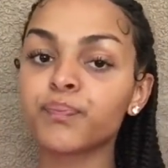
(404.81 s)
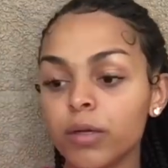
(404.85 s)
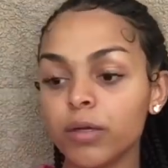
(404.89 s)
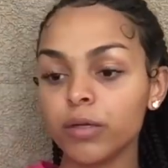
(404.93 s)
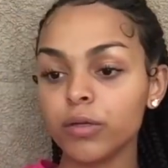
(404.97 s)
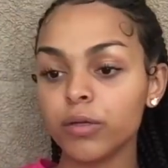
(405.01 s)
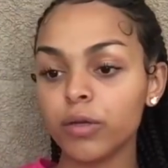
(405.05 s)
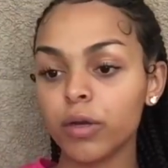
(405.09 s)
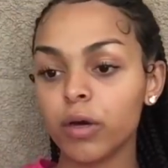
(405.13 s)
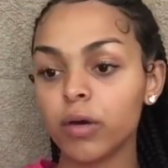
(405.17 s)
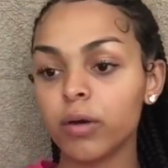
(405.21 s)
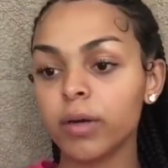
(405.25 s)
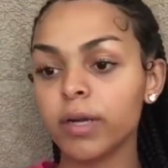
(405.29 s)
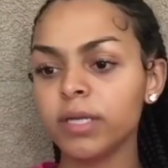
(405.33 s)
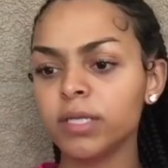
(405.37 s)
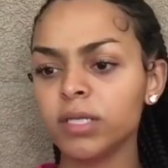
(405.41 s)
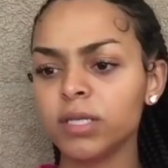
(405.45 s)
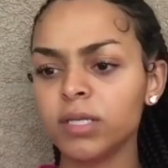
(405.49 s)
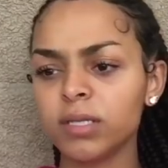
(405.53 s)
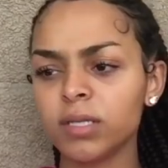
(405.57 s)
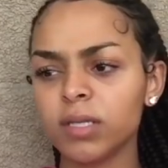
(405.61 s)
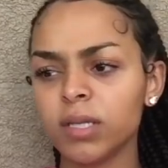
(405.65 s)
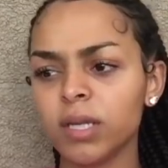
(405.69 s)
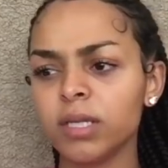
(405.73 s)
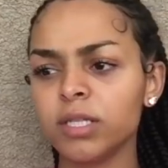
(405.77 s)
you know it's
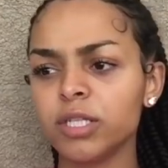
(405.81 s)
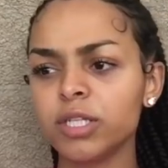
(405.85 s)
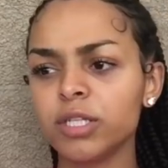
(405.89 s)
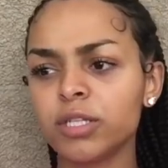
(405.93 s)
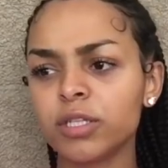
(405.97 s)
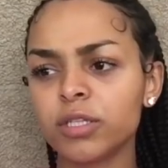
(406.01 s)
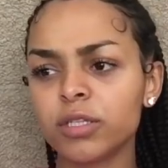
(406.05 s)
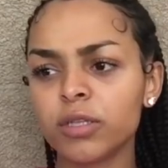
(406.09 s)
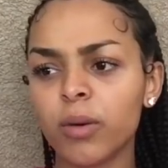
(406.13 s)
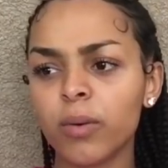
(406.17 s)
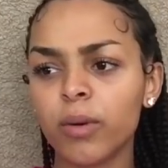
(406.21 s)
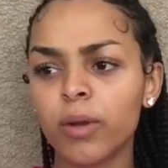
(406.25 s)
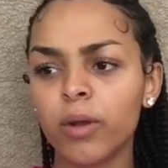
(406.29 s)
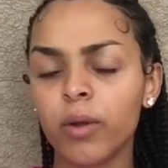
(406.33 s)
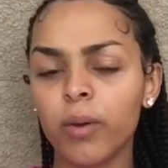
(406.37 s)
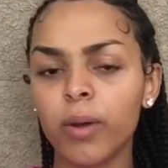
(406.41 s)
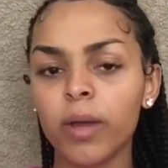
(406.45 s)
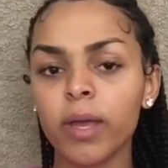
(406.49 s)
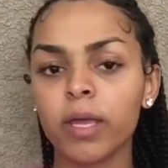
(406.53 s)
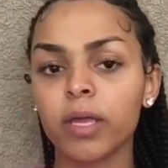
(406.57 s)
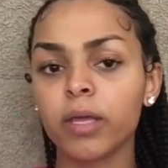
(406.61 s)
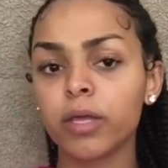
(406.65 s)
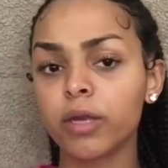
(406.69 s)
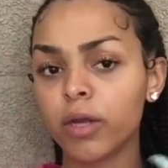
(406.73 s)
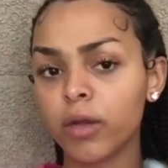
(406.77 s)
just it's just so
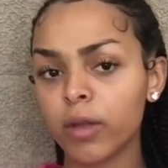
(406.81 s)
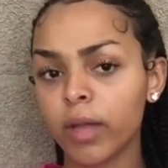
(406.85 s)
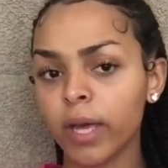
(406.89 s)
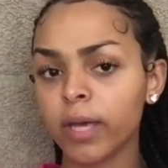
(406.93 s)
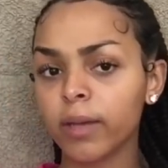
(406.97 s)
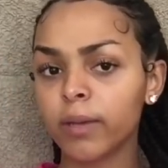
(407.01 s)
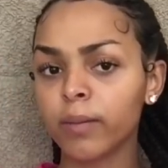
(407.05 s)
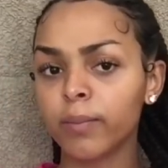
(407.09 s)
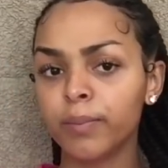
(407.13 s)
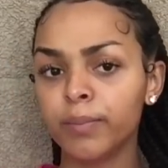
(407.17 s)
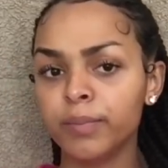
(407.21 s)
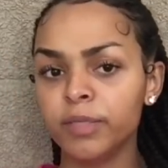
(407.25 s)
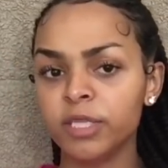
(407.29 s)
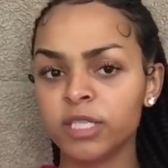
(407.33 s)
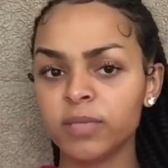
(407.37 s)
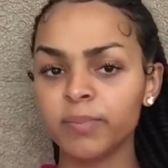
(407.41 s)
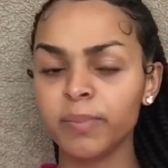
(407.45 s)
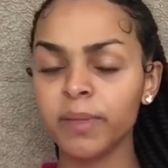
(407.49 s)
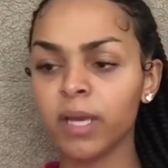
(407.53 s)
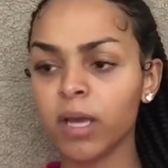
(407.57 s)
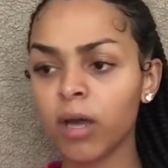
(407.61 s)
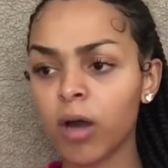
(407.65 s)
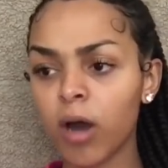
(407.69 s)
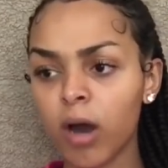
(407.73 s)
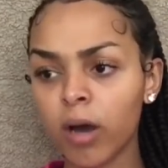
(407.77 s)
annoying you know like just
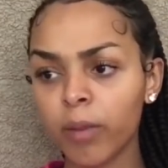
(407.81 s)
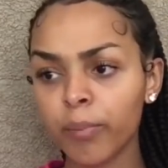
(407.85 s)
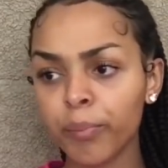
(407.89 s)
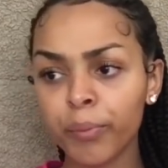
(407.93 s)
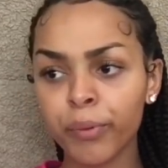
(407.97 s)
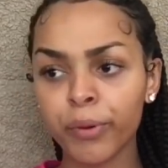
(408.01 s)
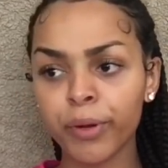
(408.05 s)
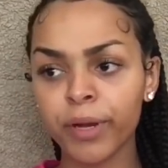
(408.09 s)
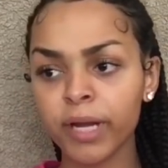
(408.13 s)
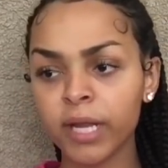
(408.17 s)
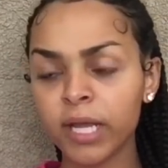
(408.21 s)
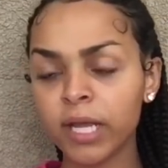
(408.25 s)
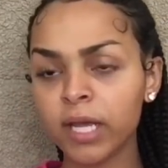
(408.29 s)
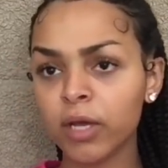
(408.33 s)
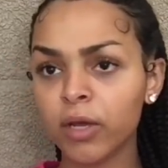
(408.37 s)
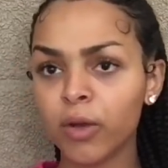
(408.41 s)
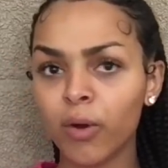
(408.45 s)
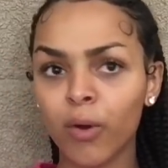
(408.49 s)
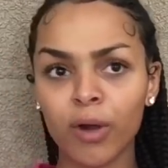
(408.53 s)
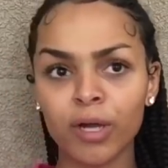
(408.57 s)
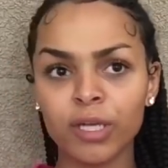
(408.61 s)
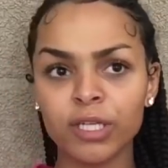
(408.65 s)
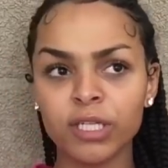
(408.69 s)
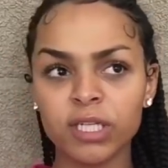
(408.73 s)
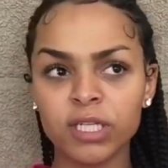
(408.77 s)
being called pretty
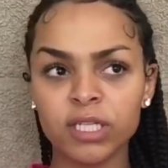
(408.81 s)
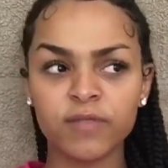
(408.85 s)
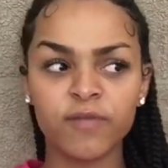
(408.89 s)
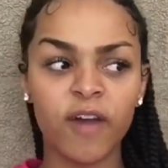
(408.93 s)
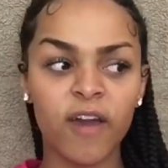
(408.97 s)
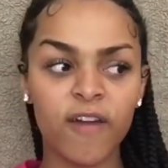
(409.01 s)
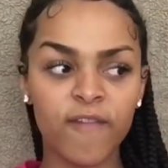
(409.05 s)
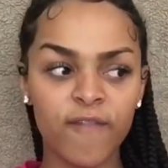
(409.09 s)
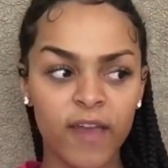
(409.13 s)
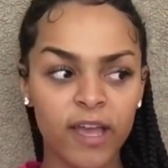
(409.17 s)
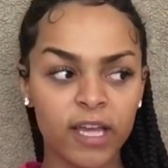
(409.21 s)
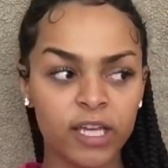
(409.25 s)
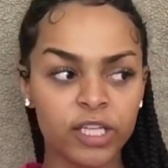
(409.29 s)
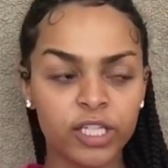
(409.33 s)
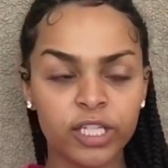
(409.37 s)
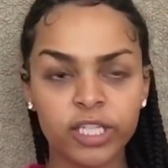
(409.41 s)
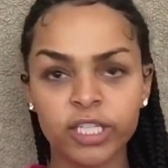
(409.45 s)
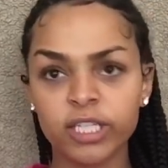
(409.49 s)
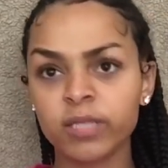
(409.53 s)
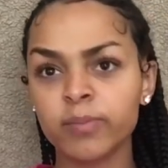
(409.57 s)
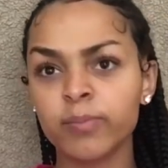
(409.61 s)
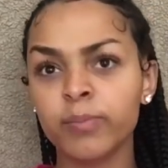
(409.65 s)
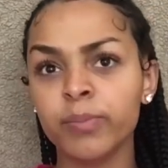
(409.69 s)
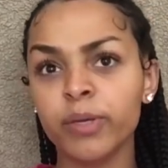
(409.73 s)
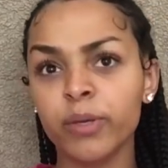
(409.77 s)
gorgeous
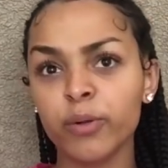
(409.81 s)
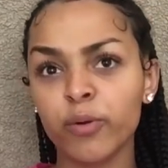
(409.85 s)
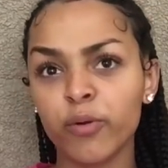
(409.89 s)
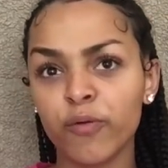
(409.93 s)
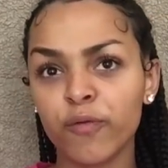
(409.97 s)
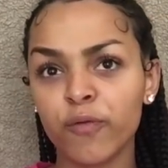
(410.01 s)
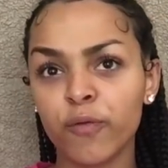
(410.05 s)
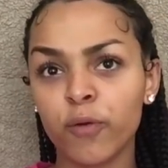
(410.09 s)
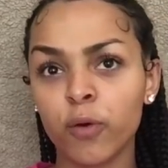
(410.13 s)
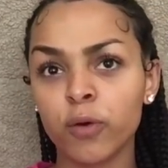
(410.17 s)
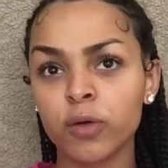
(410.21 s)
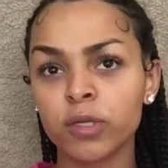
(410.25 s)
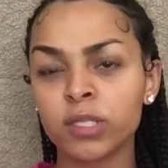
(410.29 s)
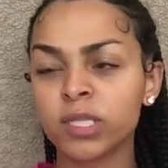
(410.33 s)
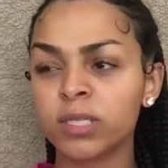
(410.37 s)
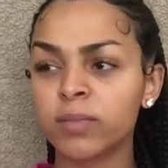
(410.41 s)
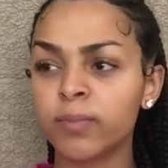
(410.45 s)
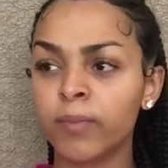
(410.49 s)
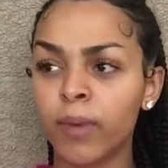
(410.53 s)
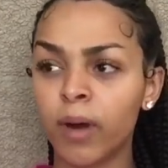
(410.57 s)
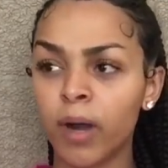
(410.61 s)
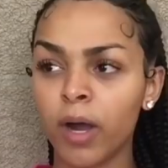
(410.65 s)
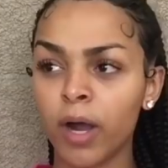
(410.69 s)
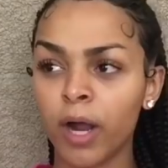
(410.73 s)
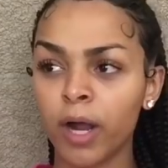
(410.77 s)
vivacious beautiful
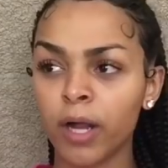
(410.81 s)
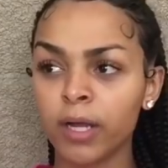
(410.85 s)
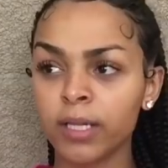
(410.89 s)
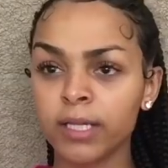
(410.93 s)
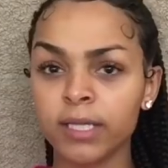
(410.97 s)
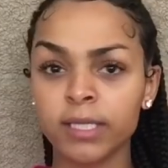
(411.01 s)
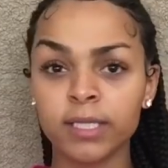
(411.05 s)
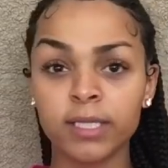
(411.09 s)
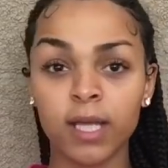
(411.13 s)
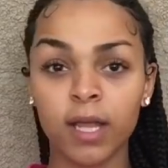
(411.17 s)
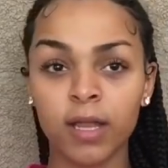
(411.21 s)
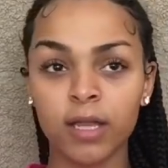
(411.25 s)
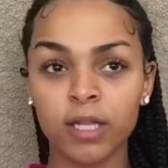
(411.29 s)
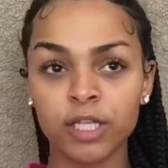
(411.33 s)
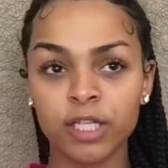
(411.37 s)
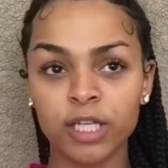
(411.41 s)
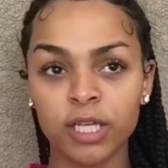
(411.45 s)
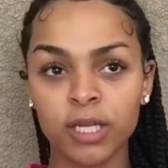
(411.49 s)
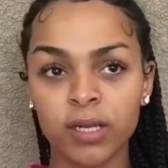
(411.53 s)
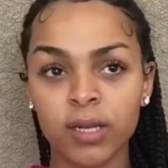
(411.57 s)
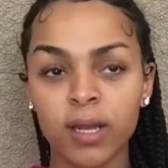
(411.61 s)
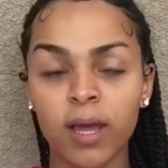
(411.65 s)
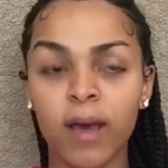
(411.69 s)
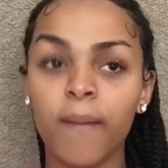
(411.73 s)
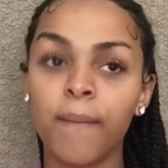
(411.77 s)
smart
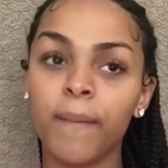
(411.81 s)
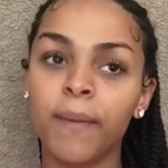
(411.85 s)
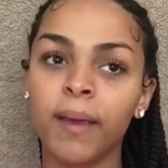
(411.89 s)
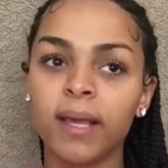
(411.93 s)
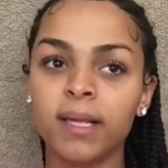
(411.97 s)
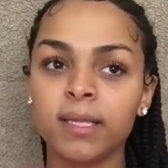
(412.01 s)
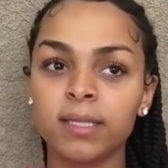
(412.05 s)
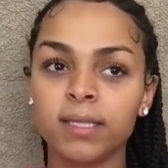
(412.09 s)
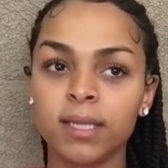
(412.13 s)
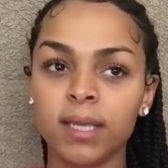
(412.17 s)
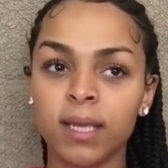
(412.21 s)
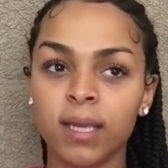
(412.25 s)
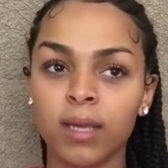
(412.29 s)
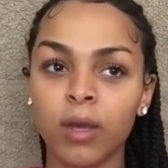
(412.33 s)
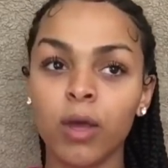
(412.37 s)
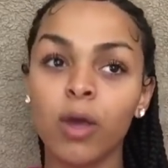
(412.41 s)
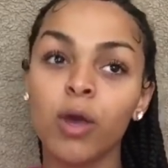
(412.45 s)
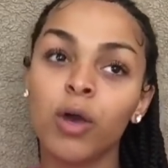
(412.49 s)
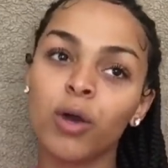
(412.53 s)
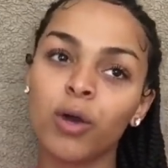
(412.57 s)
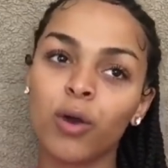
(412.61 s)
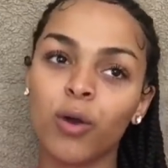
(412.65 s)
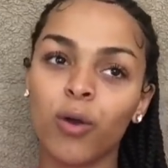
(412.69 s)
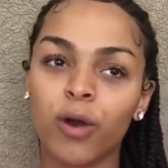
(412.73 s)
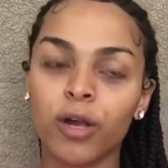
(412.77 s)
intelligent amazing
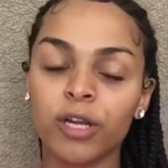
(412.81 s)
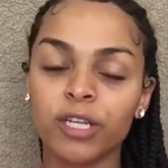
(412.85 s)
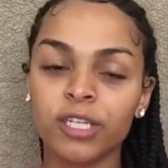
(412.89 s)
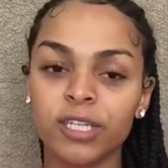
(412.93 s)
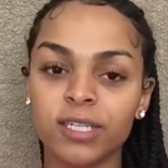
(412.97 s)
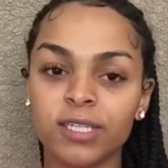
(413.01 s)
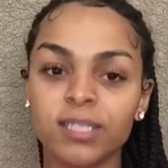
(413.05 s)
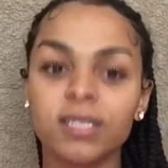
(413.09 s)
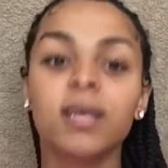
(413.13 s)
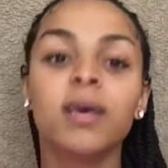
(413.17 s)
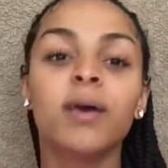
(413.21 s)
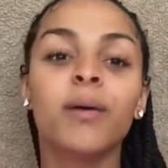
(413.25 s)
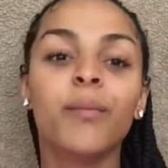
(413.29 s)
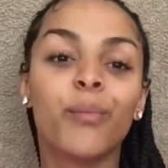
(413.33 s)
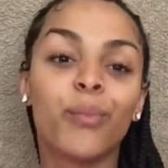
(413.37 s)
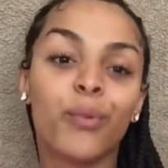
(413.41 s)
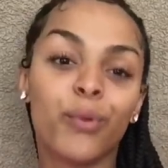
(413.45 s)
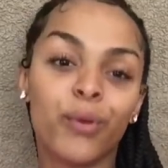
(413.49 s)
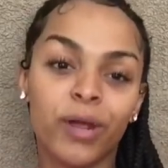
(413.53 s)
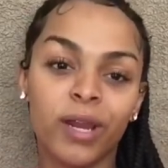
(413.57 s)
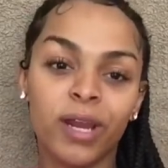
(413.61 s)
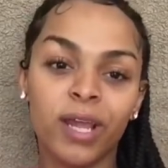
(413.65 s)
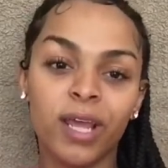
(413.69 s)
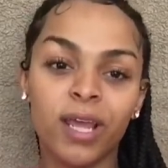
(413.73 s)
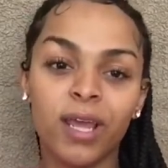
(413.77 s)
gorgeous
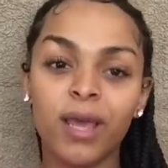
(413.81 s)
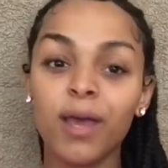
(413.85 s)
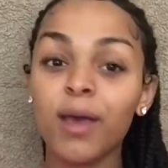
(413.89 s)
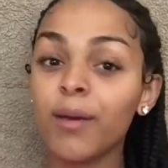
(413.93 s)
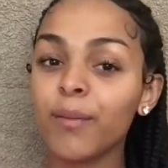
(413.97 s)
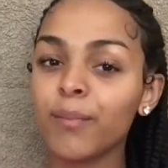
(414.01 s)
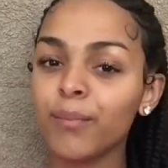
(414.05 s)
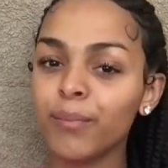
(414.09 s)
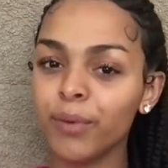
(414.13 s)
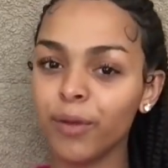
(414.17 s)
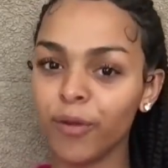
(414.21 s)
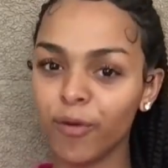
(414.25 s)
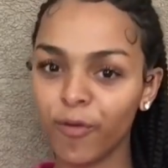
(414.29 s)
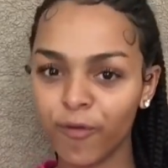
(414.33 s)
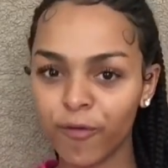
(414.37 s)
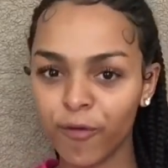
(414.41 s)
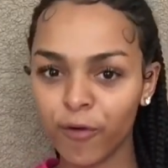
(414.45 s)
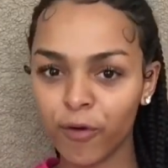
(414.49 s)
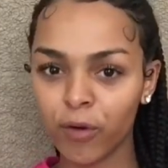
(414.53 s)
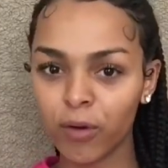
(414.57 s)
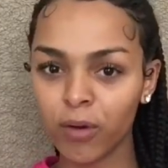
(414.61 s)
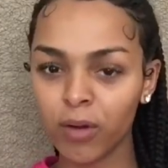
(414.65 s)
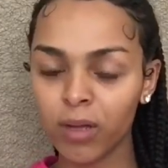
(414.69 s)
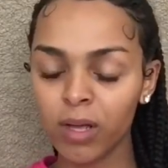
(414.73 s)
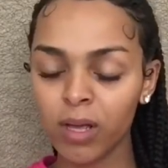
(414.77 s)
pretty
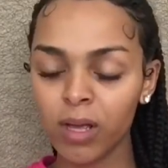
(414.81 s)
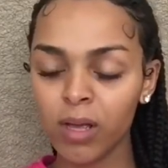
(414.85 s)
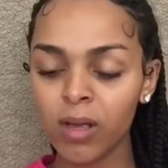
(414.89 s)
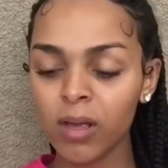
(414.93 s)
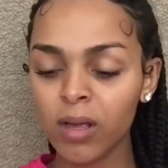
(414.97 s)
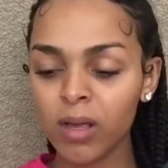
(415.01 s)
beautiful